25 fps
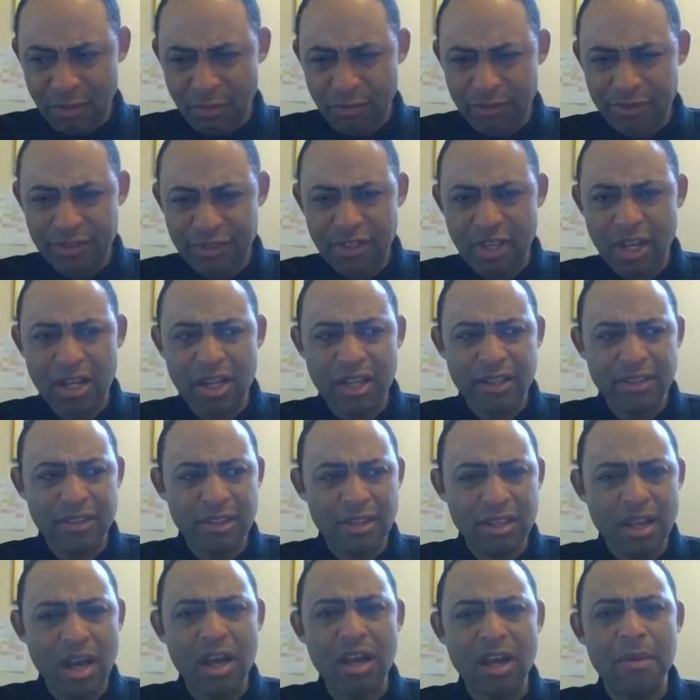stuck on
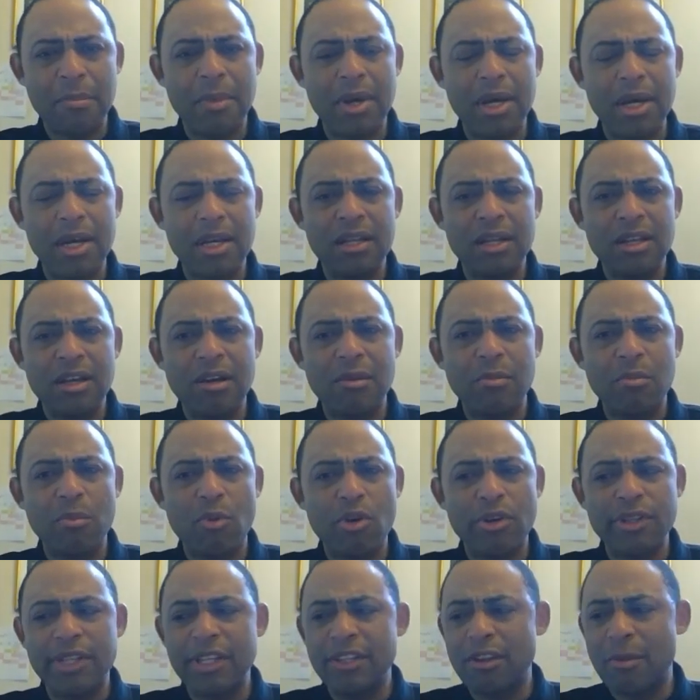dogma
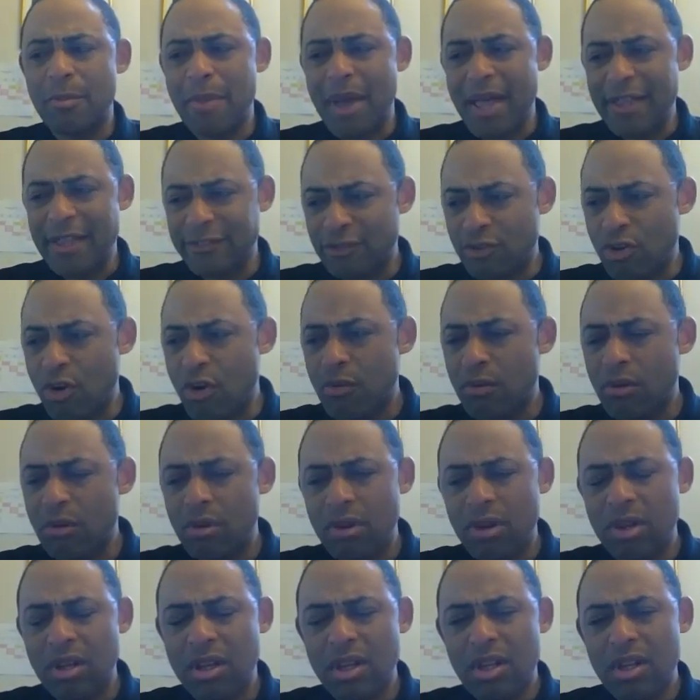more than the
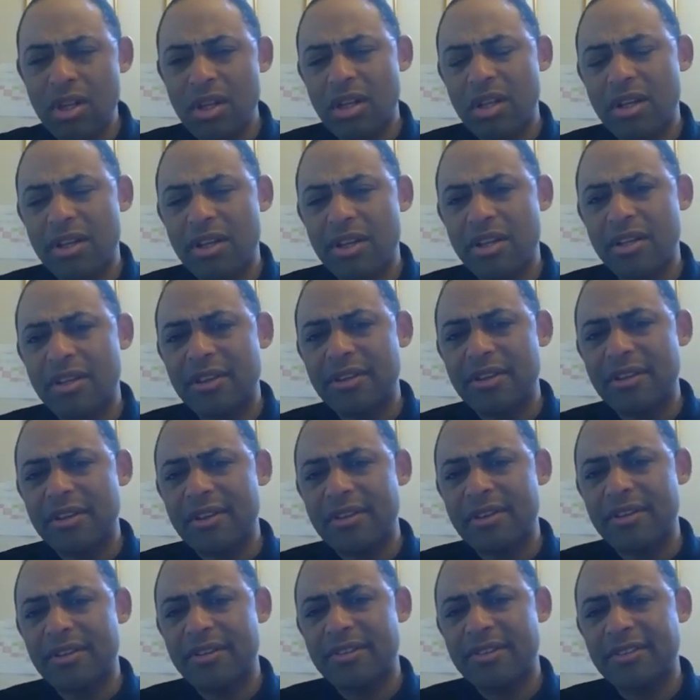pastoral
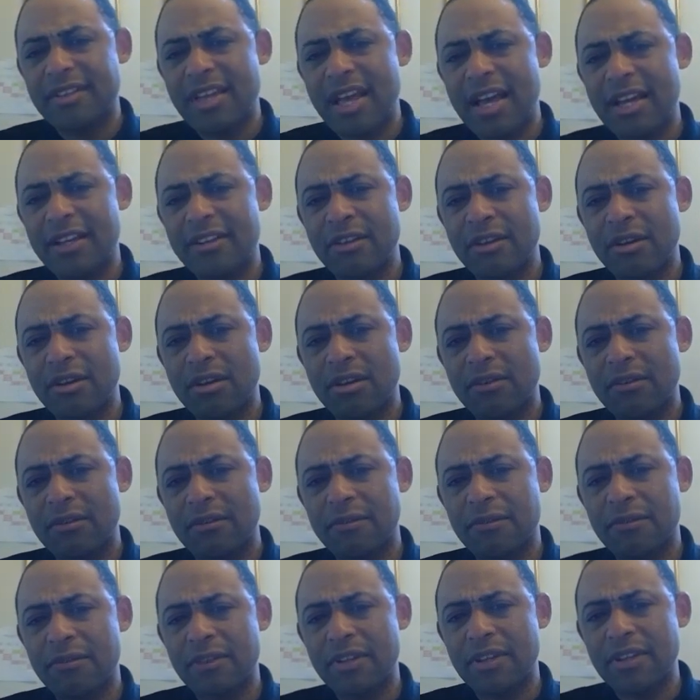side
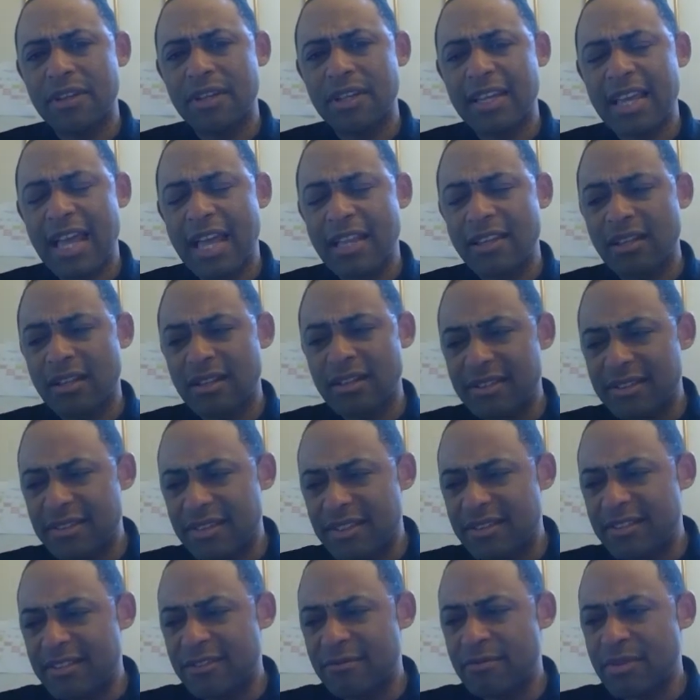of
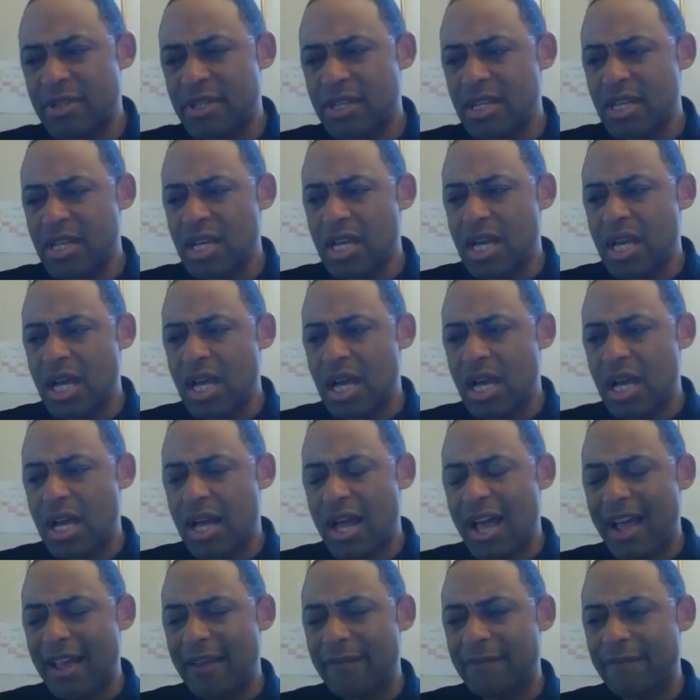Catholicism.
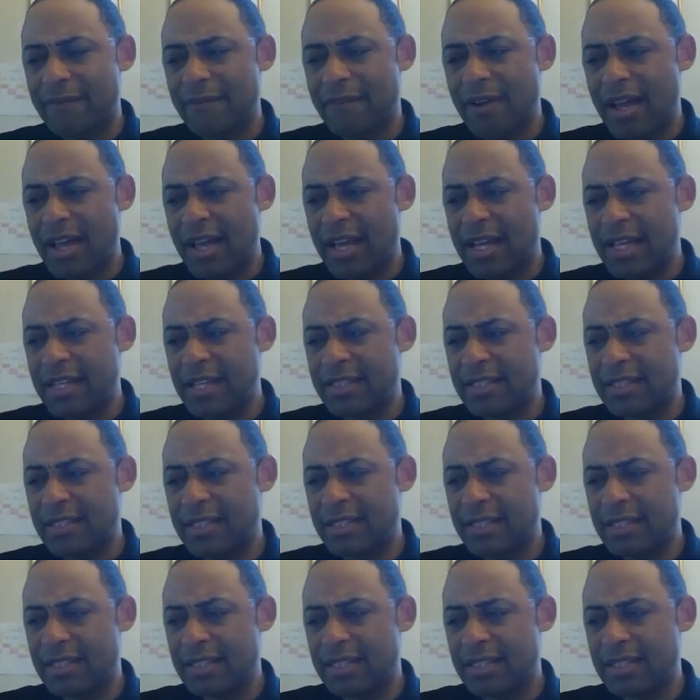I find
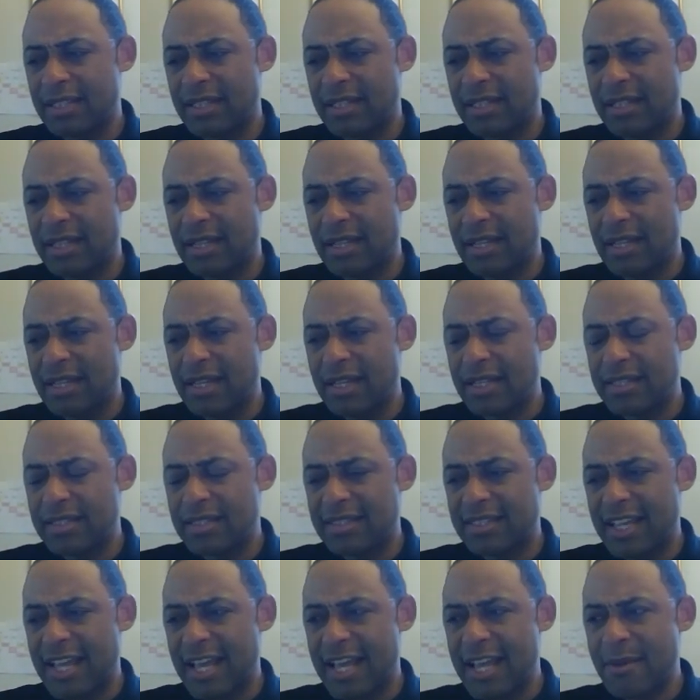
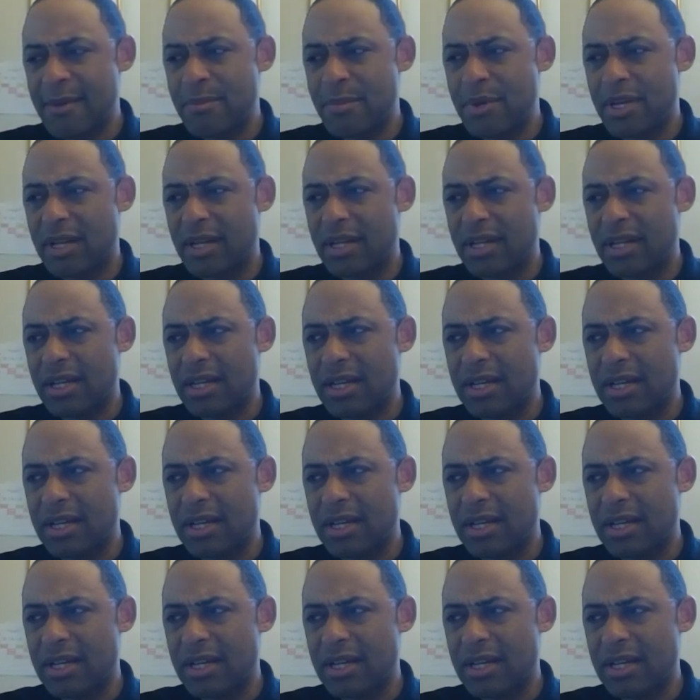them